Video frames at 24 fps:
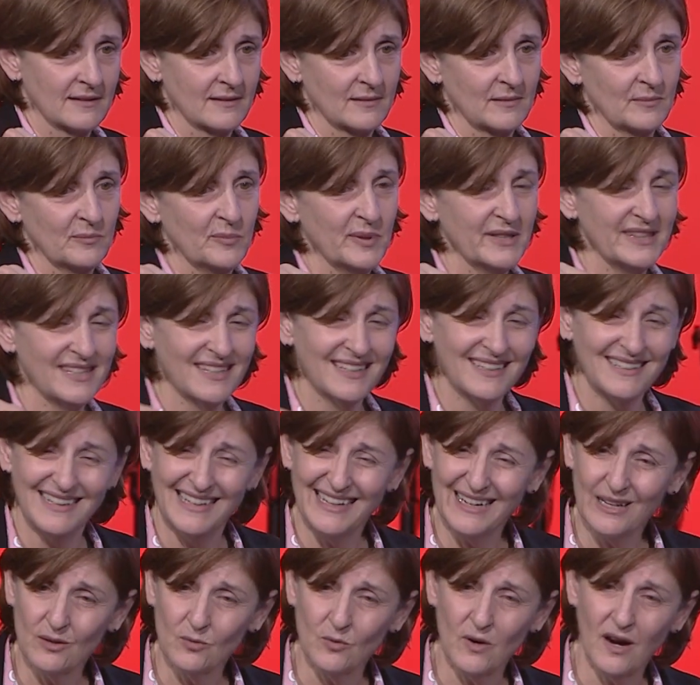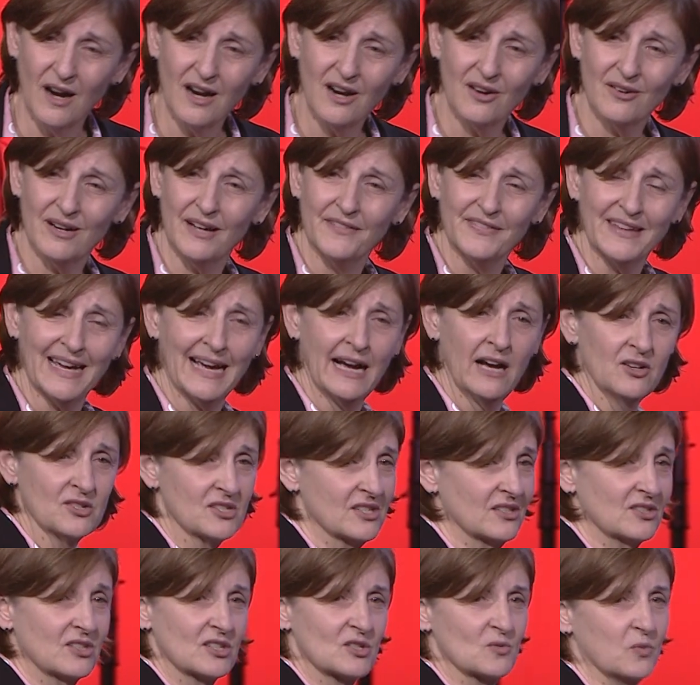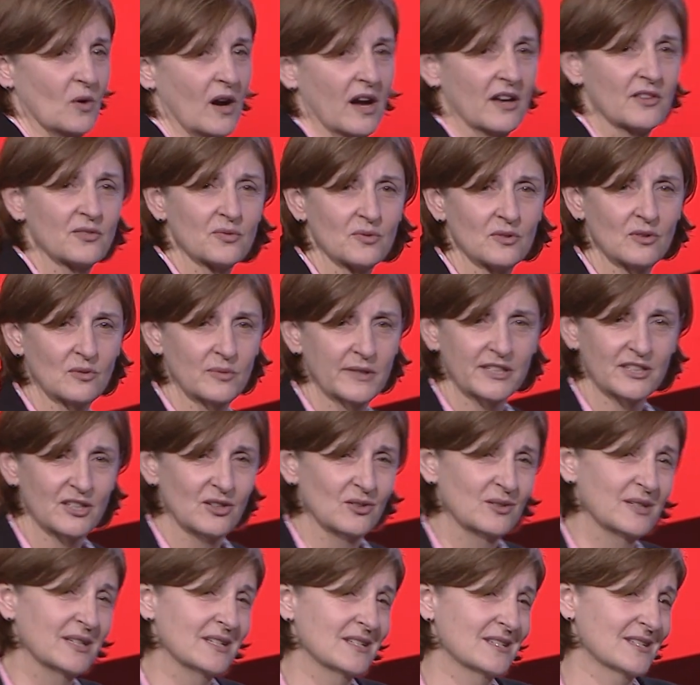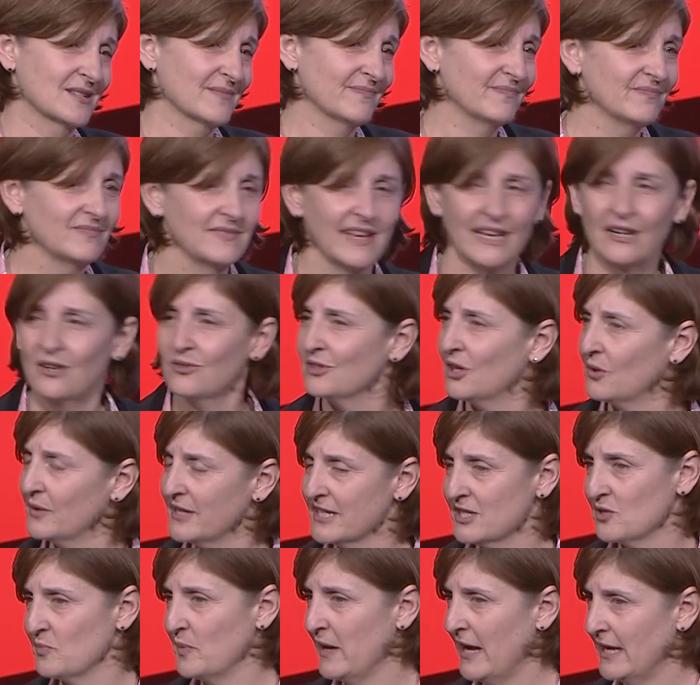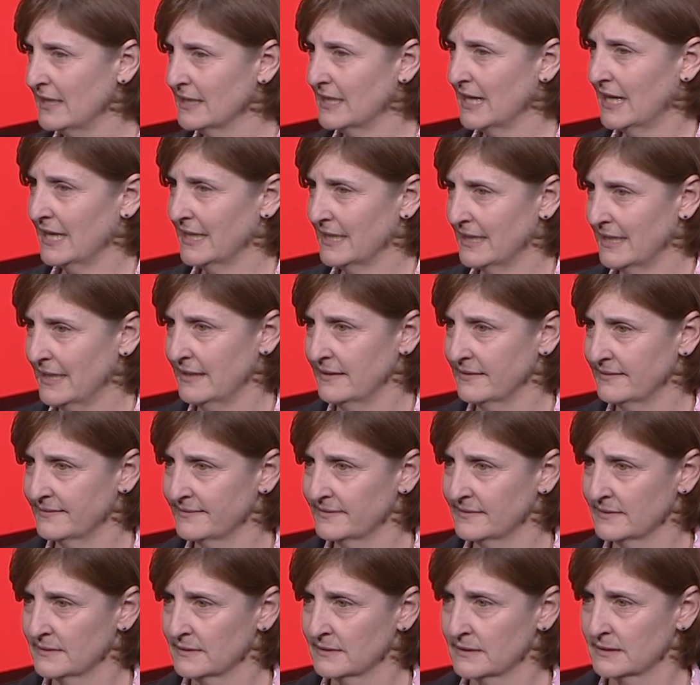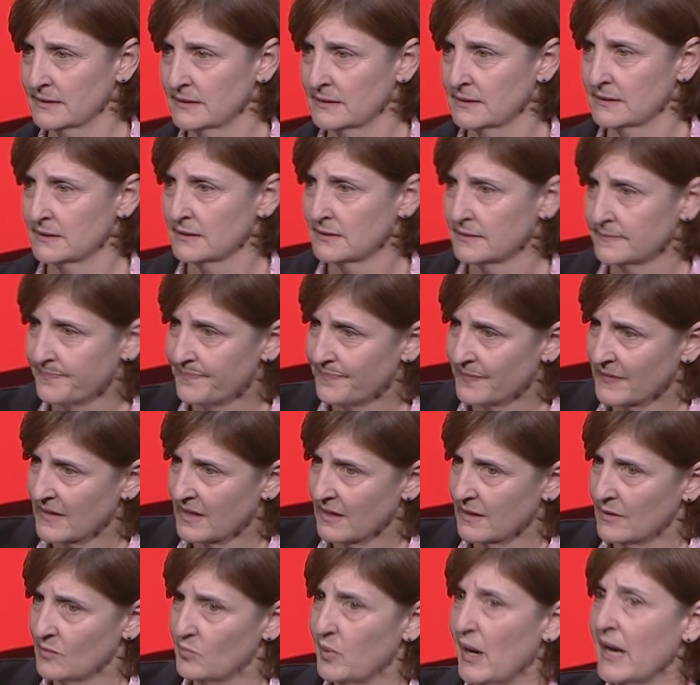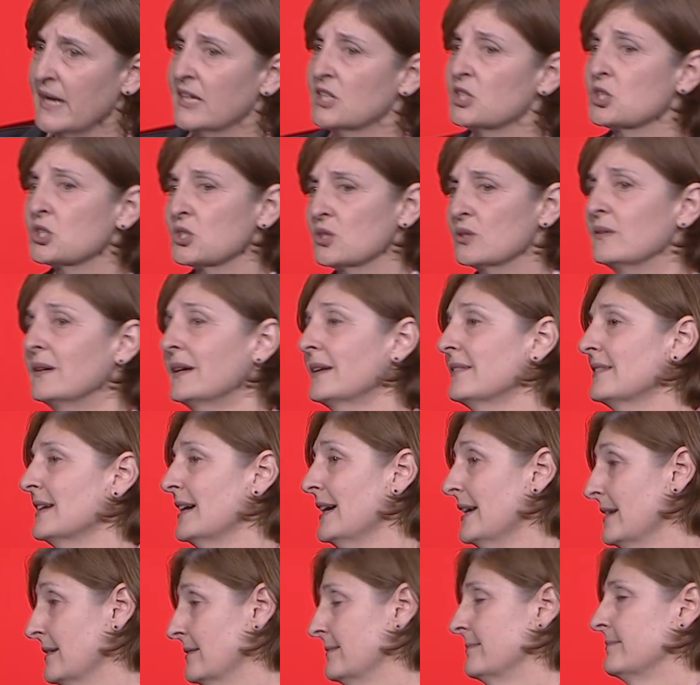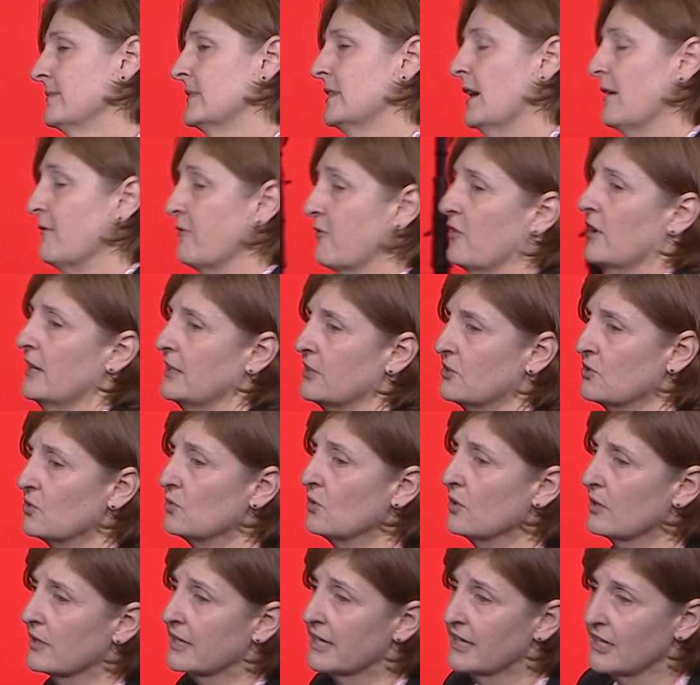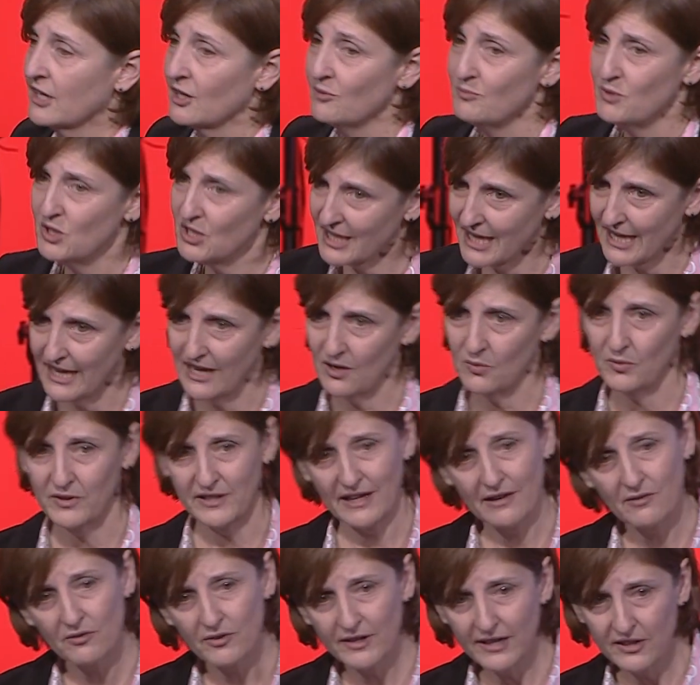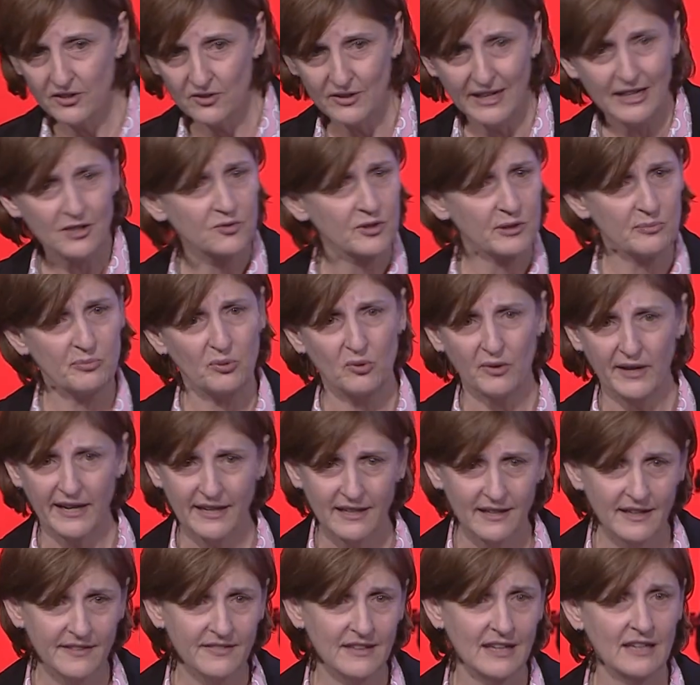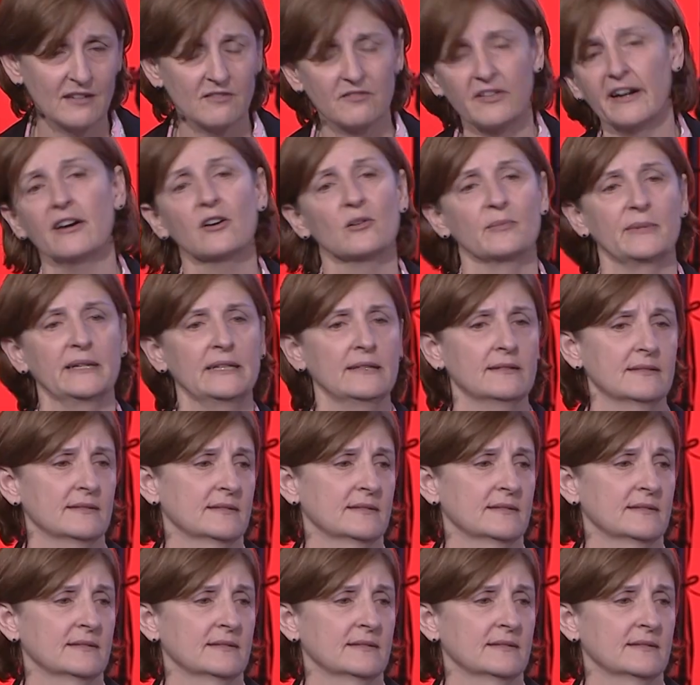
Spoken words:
but then he can walk around the house and just walk through a window because they don't know he's a bad guy yet. By ensuring that that front door can communicate with every other entry point in the environment,